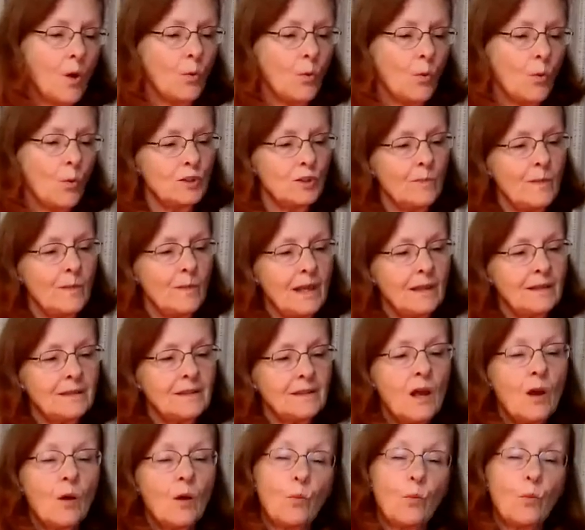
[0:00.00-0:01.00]
which means
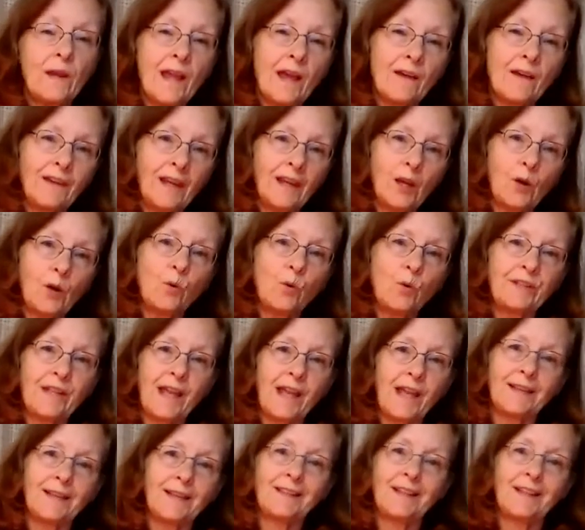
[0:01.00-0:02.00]
we have equal
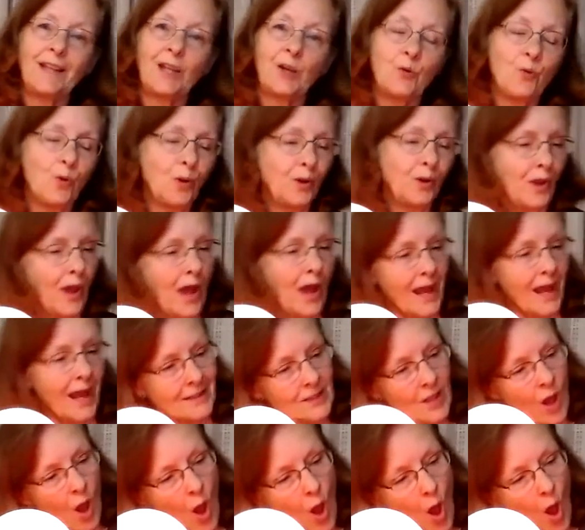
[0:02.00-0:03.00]
days and equal
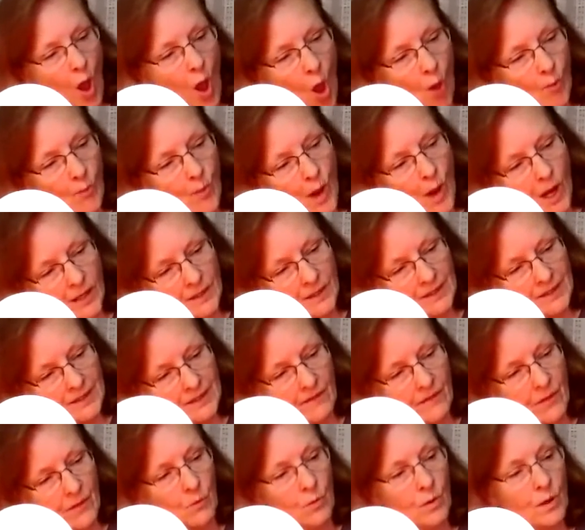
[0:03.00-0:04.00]
nights. All parts
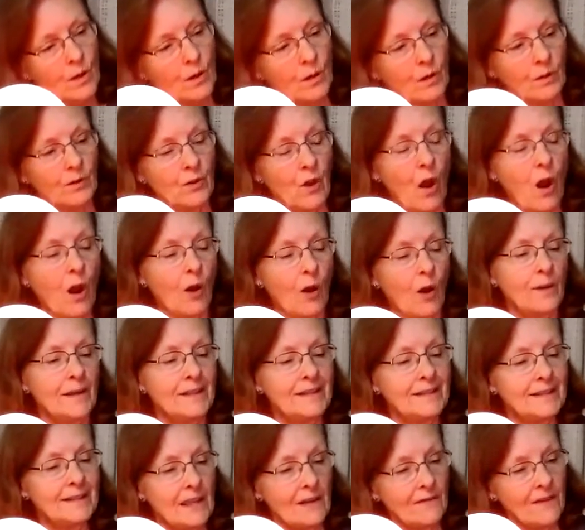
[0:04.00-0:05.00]
of the world are
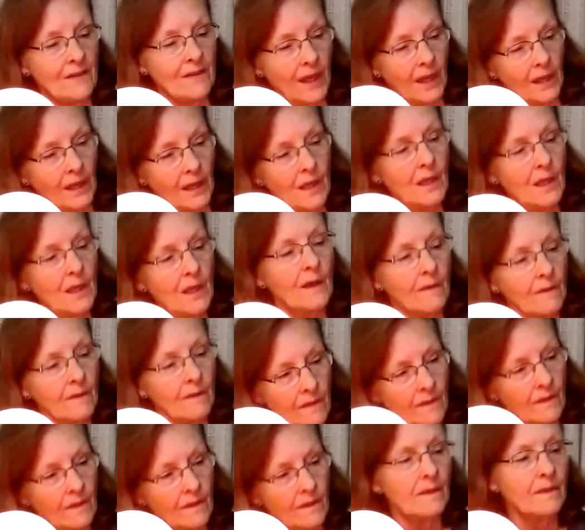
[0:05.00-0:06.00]
receiving
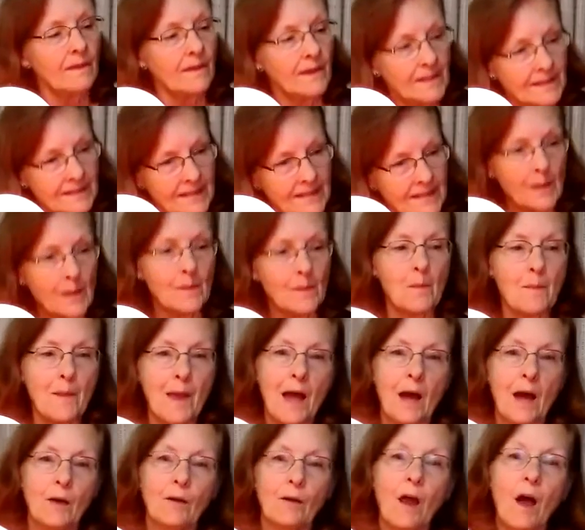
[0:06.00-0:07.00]
the same
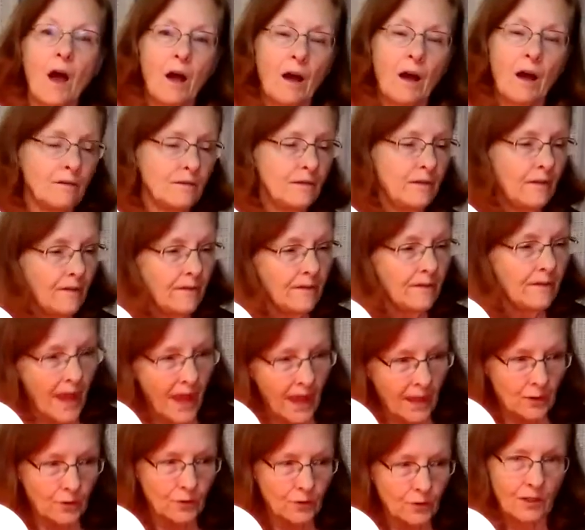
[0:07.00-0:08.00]
amount of the
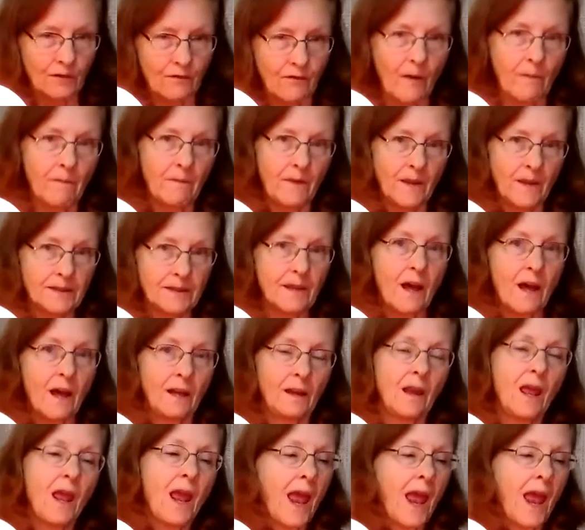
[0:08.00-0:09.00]
energy from the
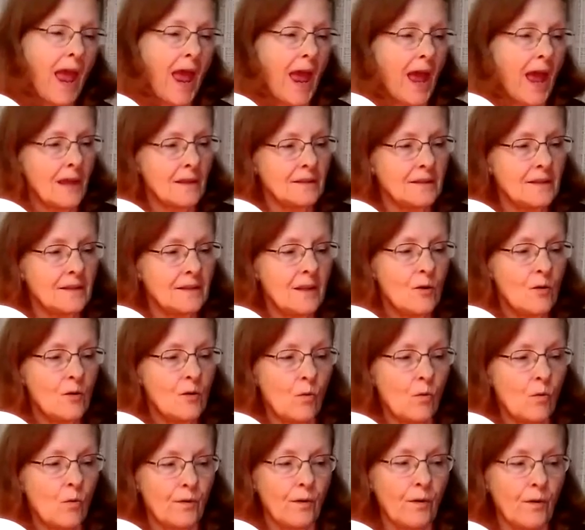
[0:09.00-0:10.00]
sun as the
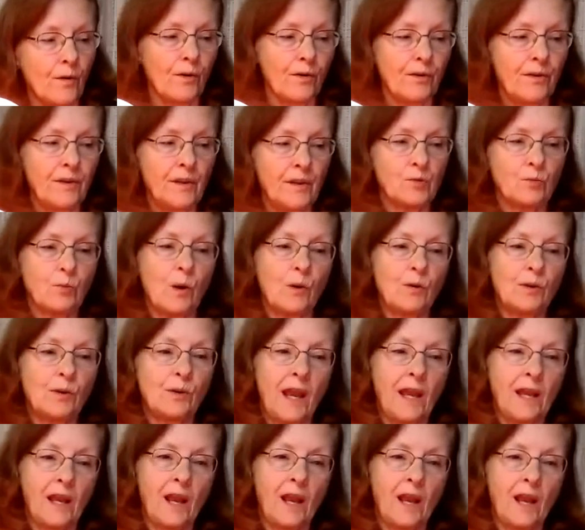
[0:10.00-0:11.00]
Earth is
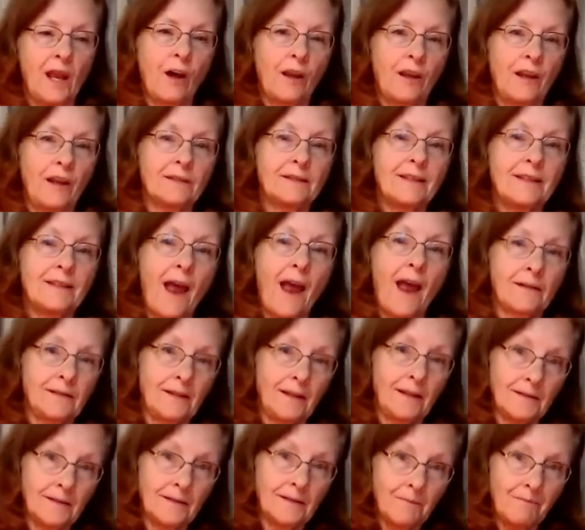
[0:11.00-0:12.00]
rotating on its
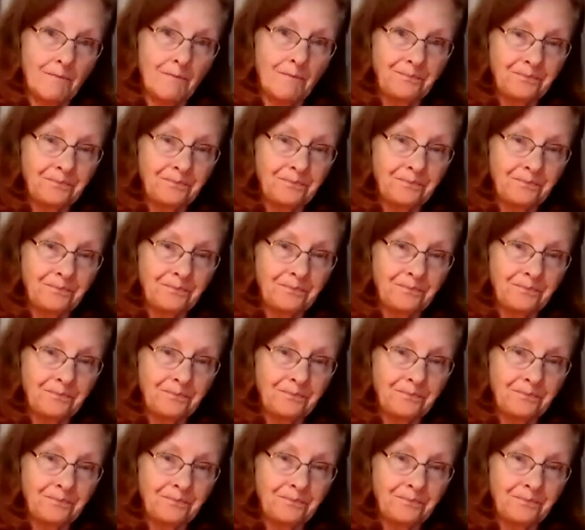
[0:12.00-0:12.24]
axis.